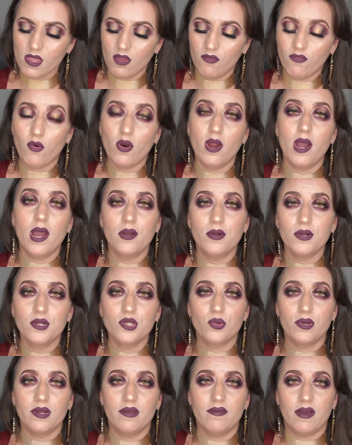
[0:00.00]
for
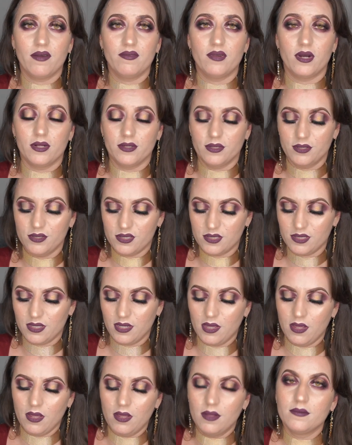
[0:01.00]
$125,
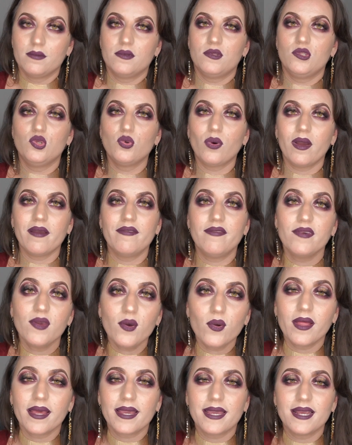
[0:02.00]
do I feel
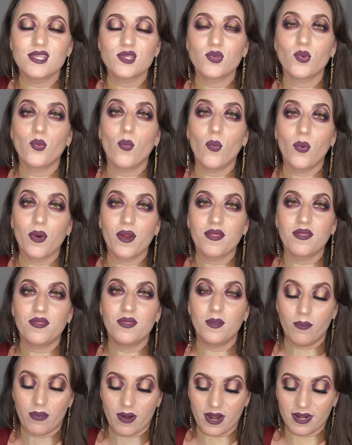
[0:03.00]
like it's worth the
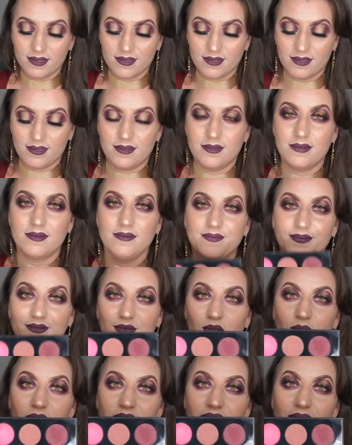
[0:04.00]
price?
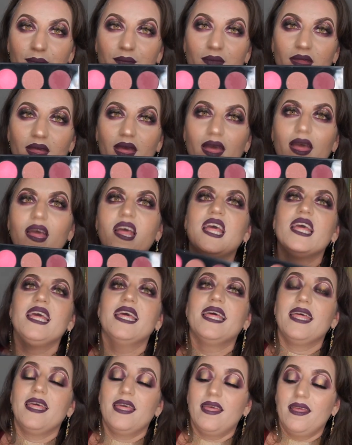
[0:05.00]
Okay.
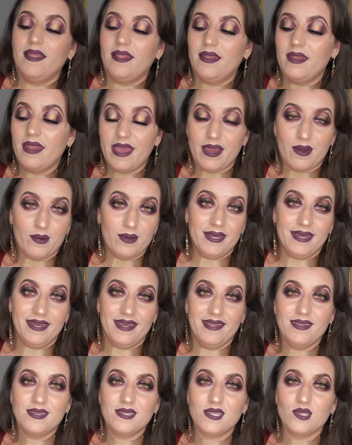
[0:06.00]
Now,
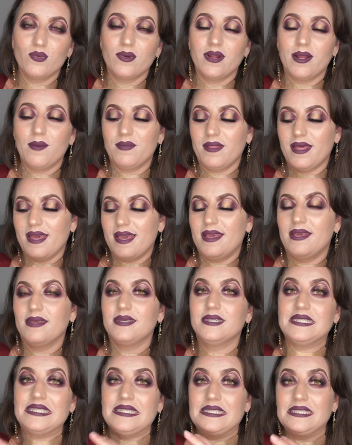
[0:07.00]
this is where I'm like,
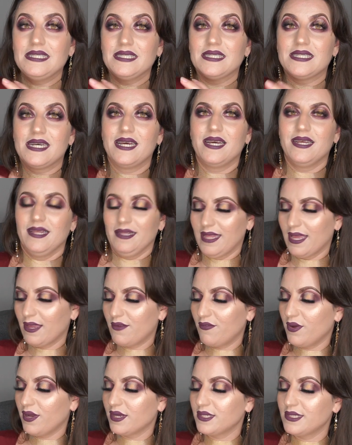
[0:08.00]
ugh. Like,
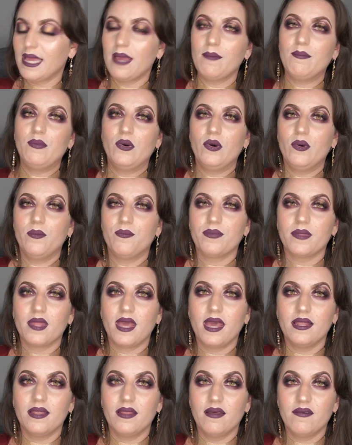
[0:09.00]
for example,
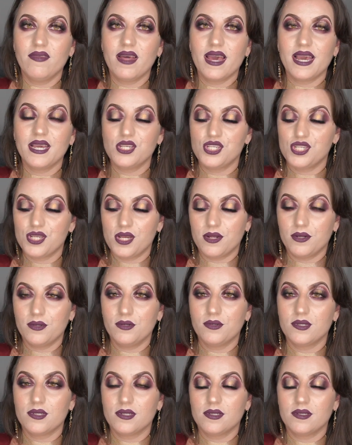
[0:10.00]
I love the
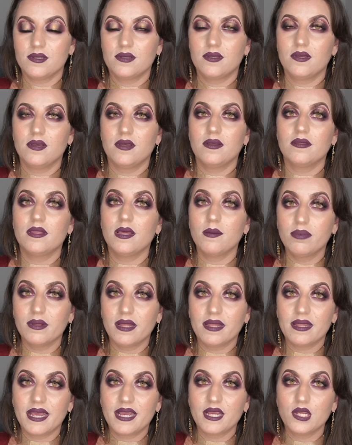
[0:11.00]
eyeshadows. They
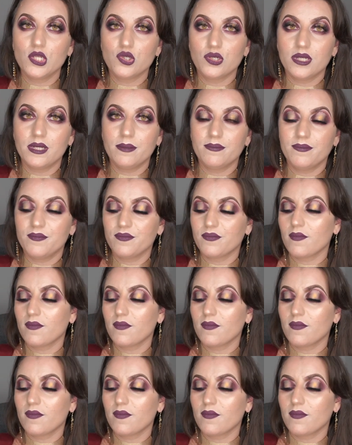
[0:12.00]
blend like a dream.